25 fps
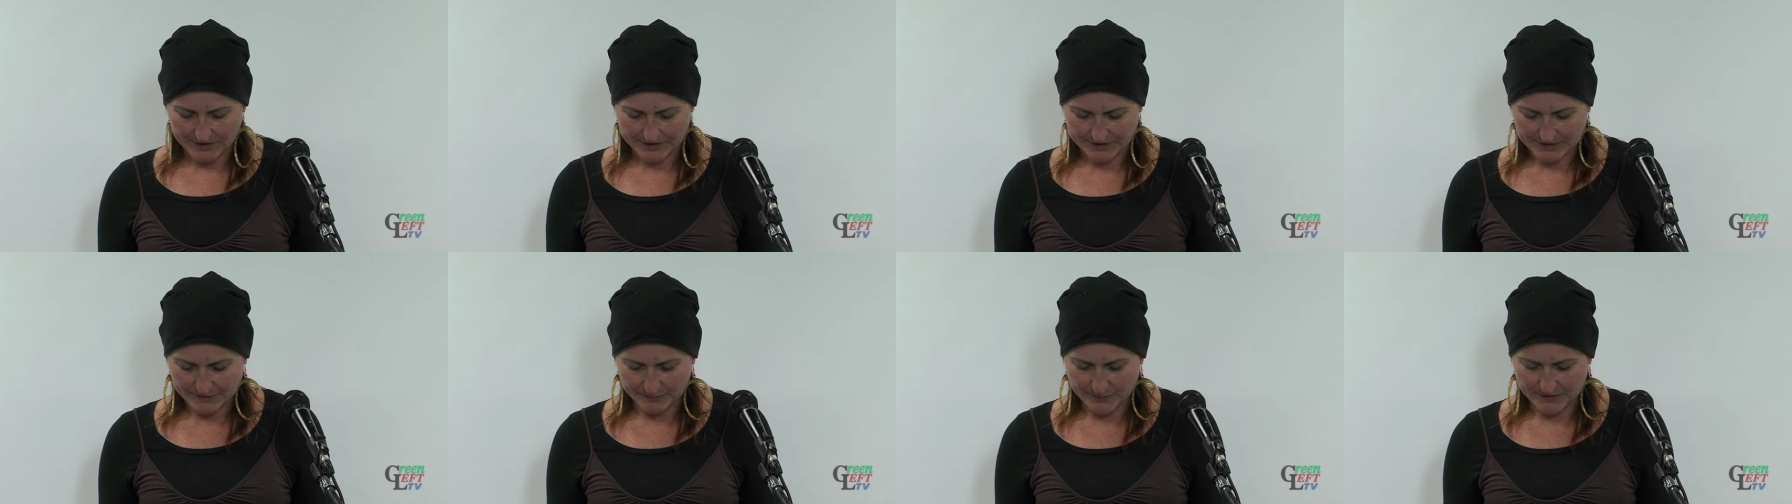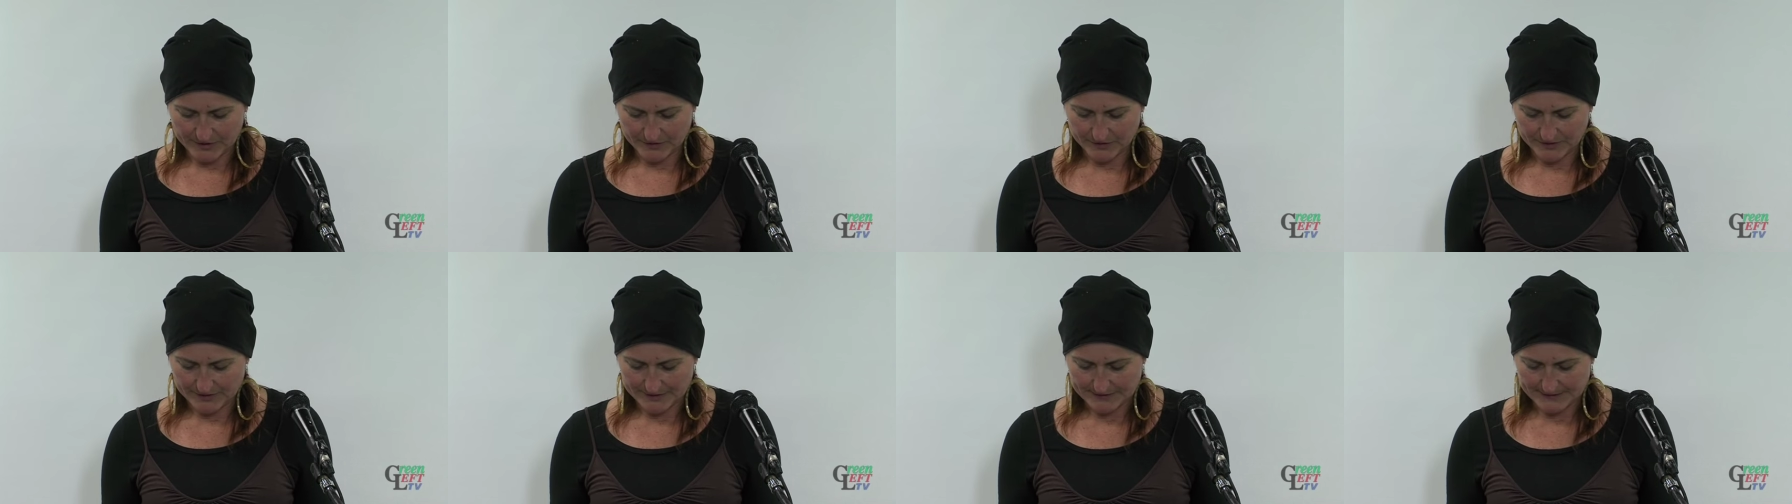
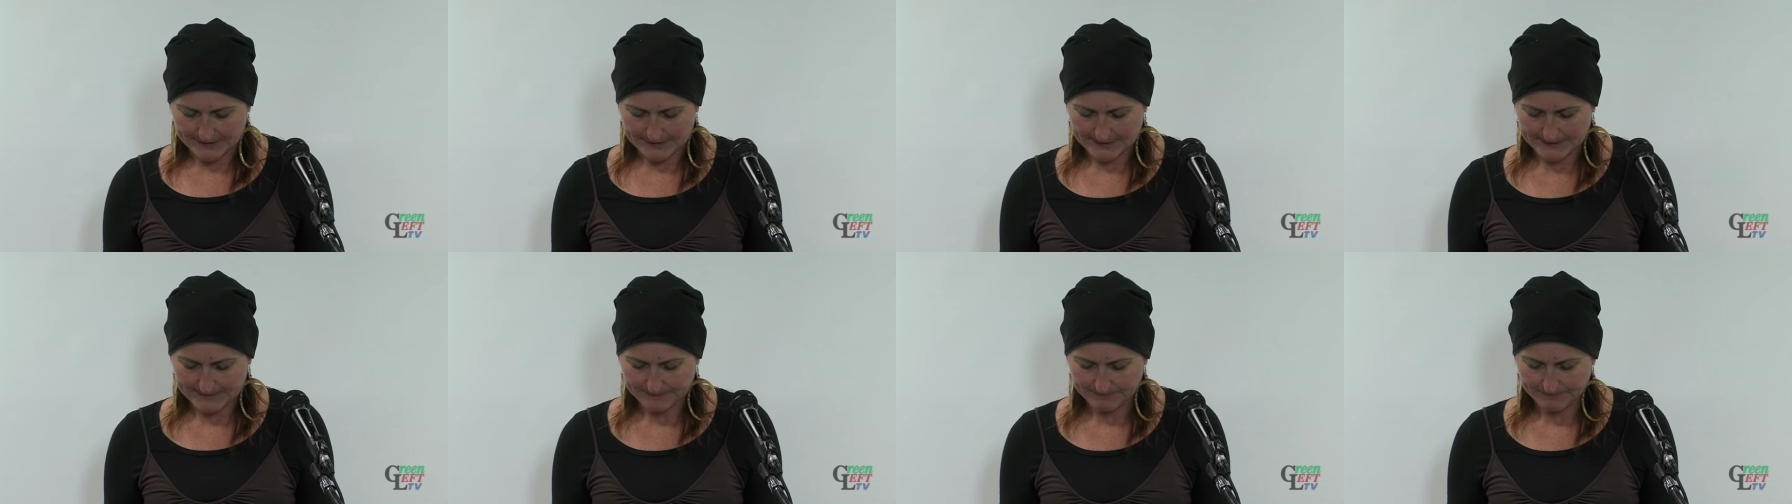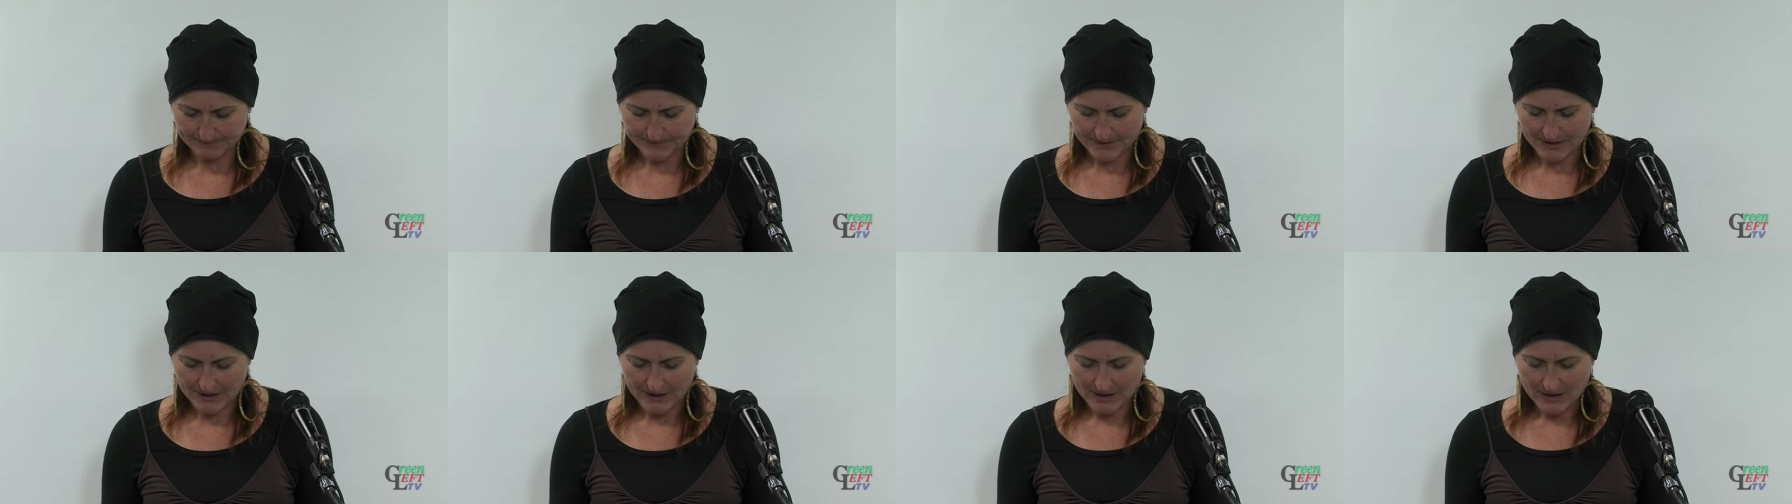experiences.
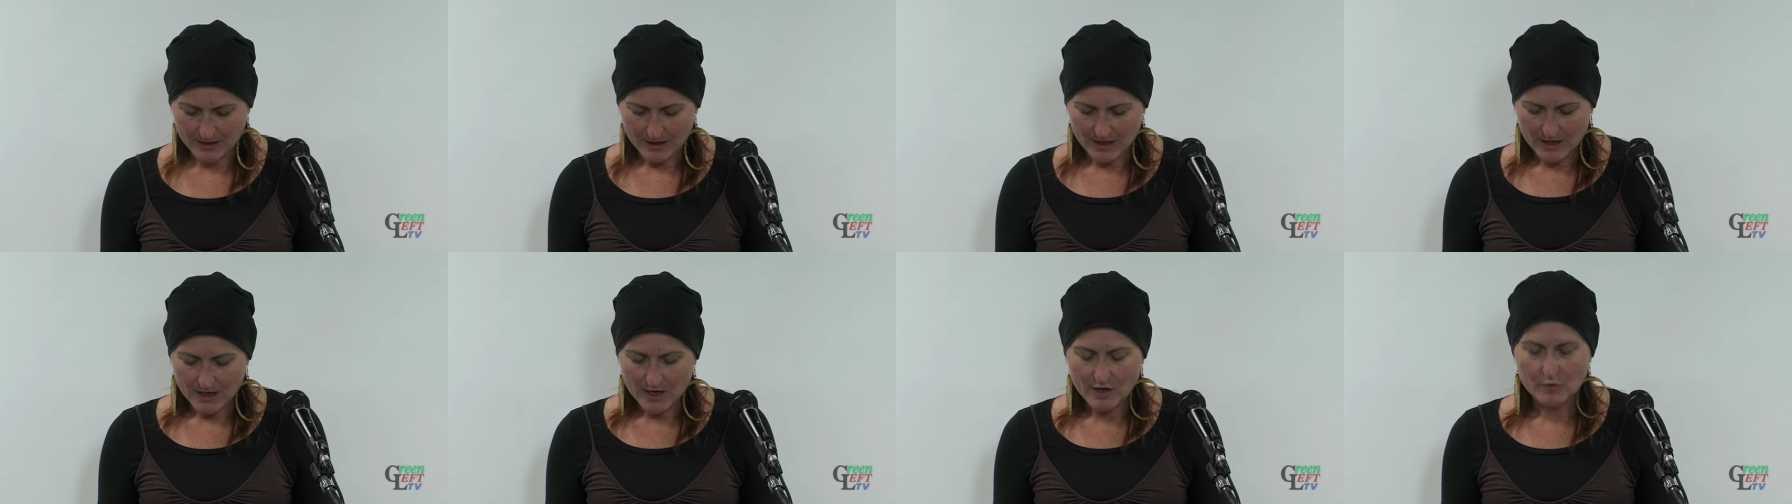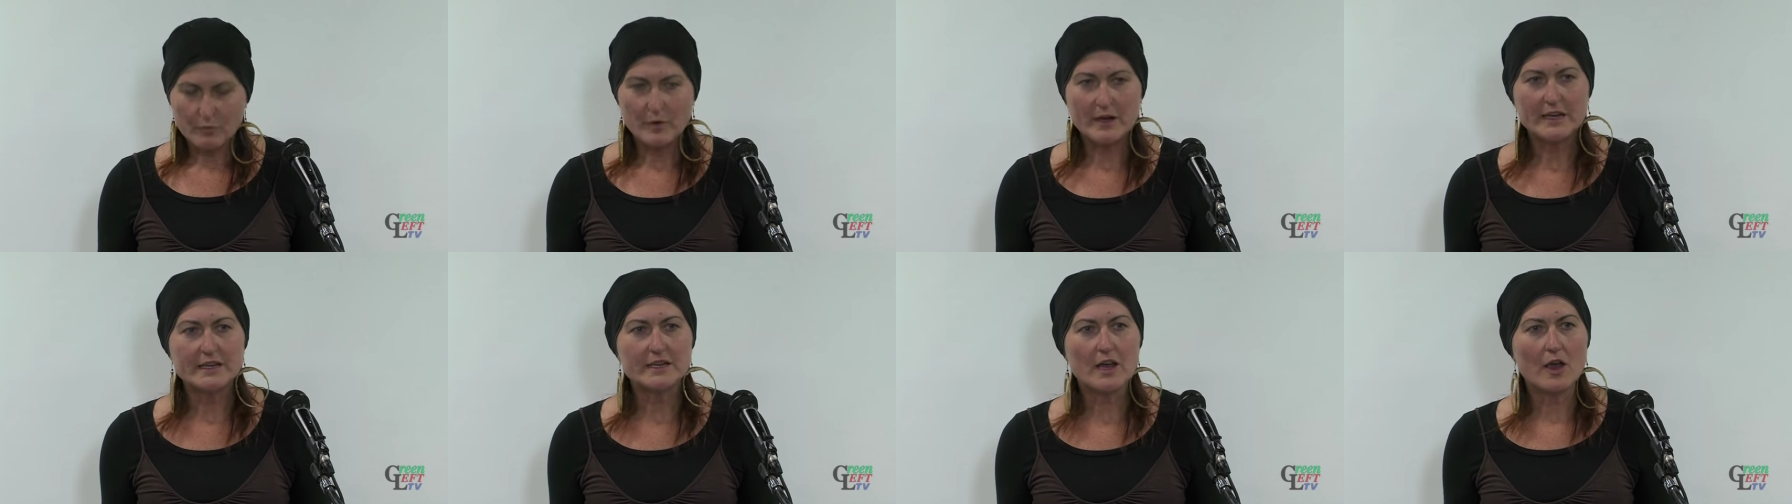
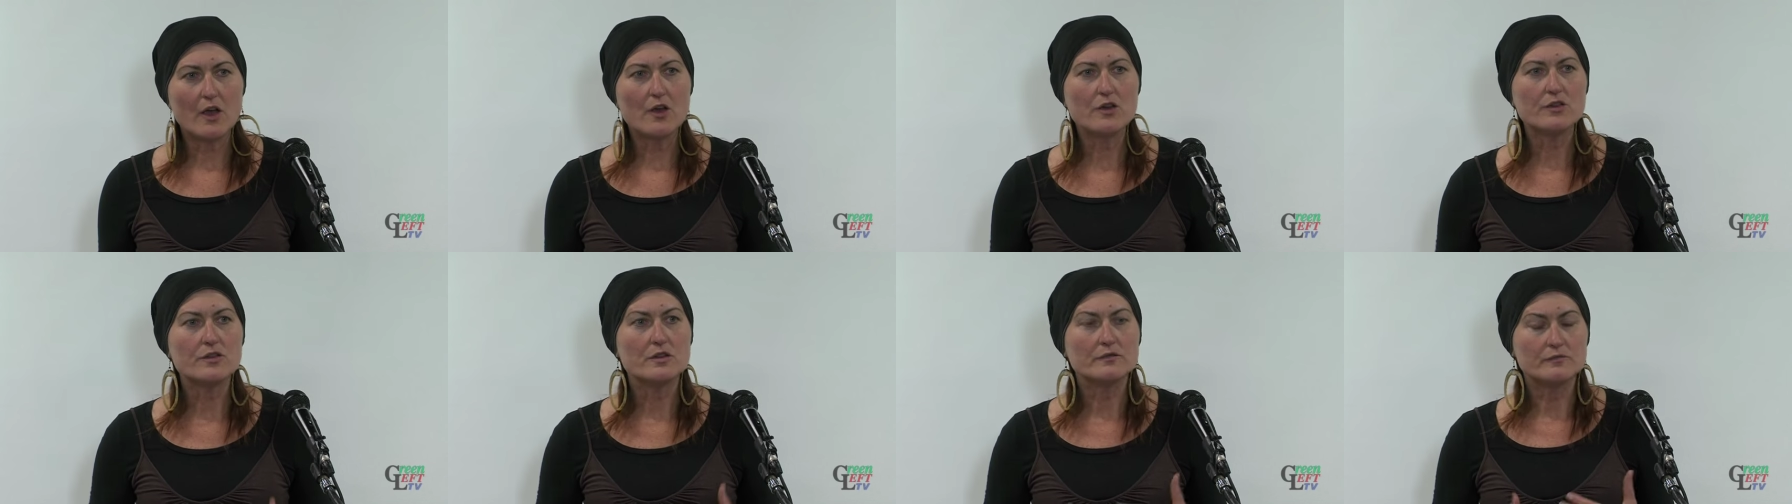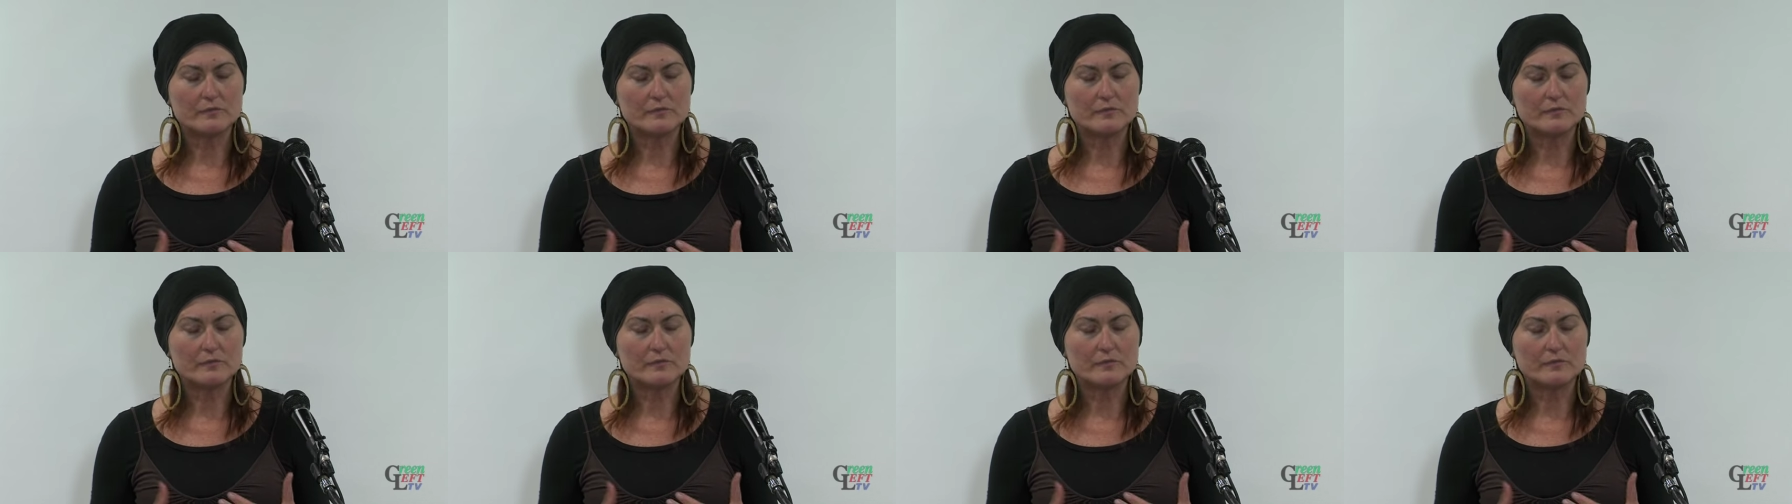We know,